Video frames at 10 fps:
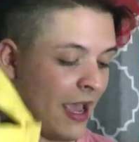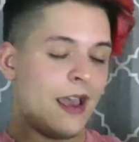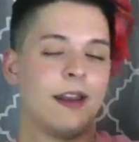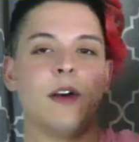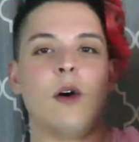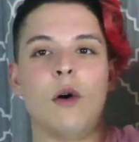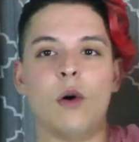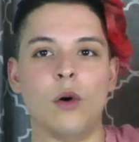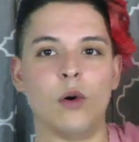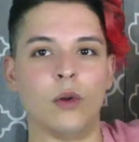and a
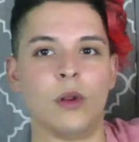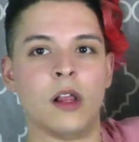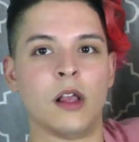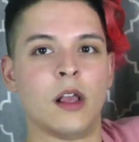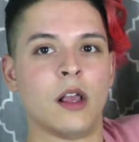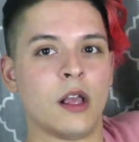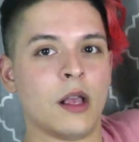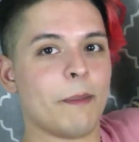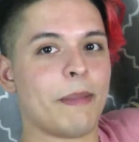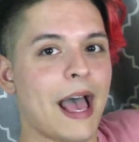whole
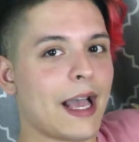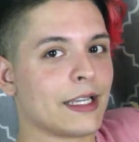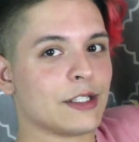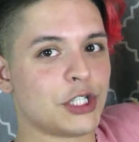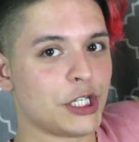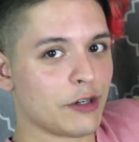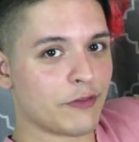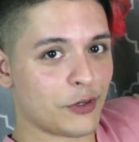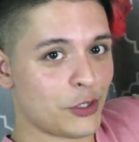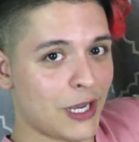package here
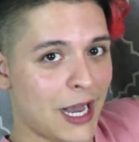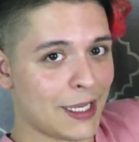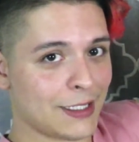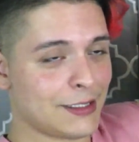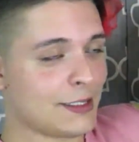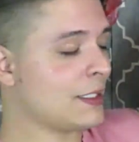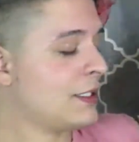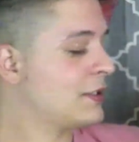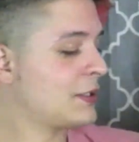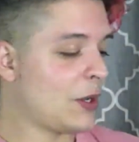for you guys.
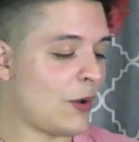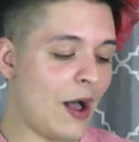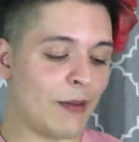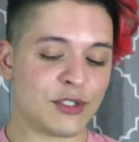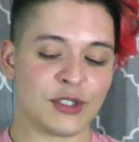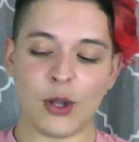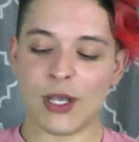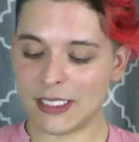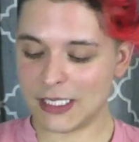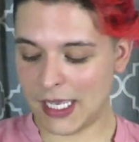So I'm so
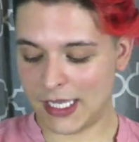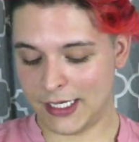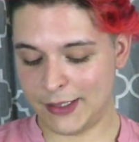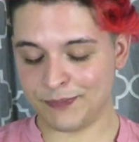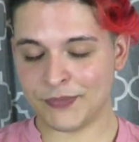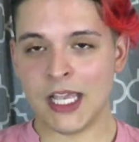excited.